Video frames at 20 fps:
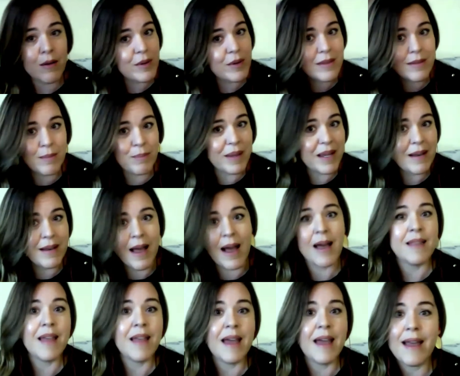with a big knot
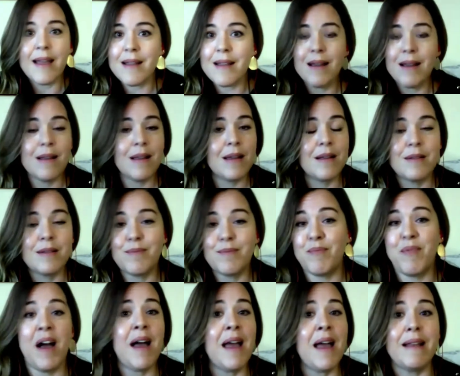in the head,
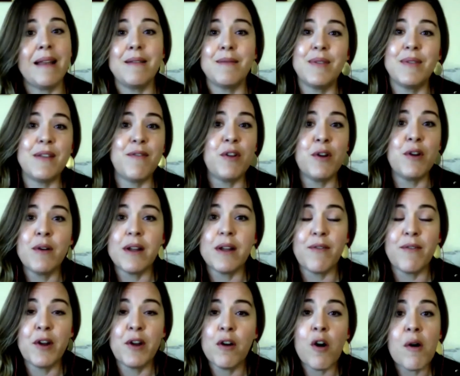fine.
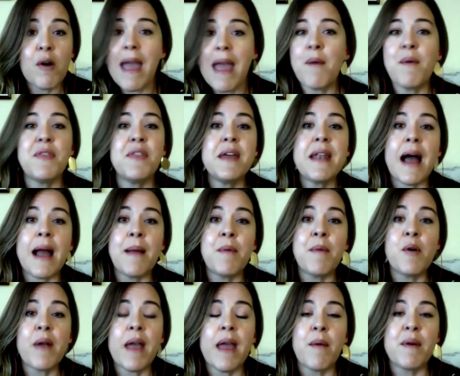If you're okay with it, I'm
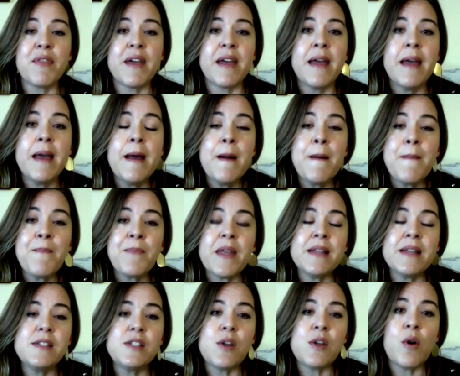okay with it.
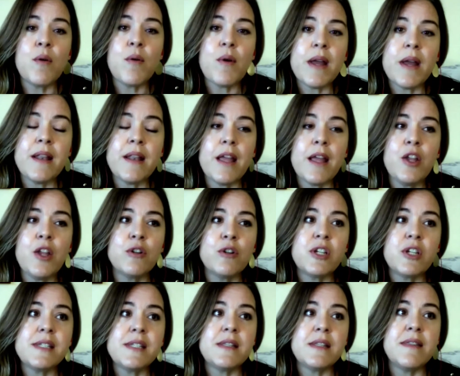And so,
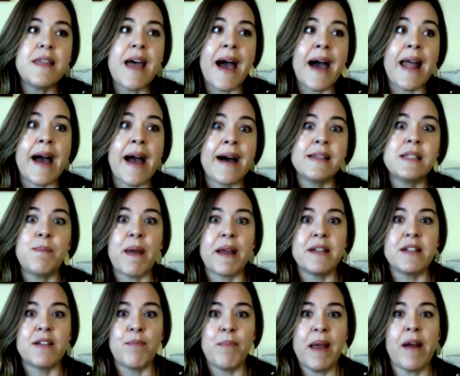just that
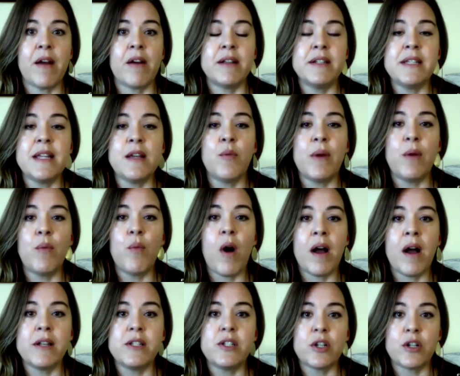aspect of parenting, we
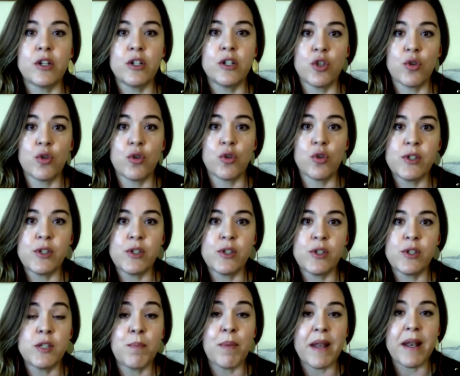want to control so
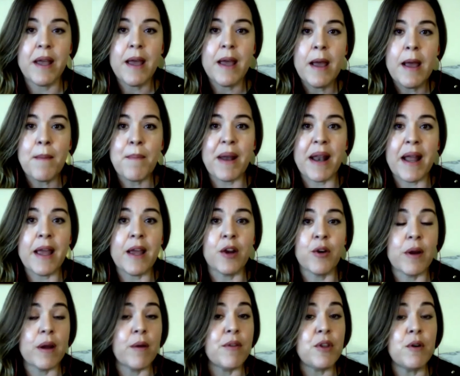much. But I
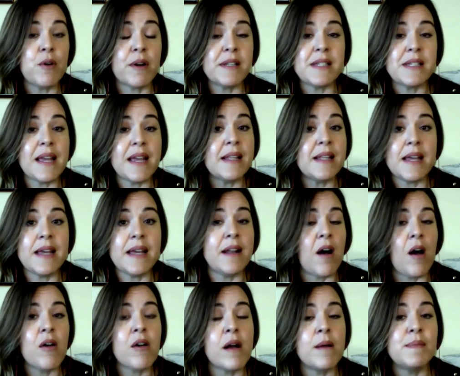agree with you, Christy. It
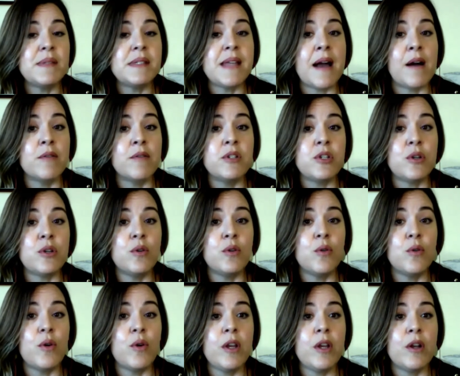all comes down to,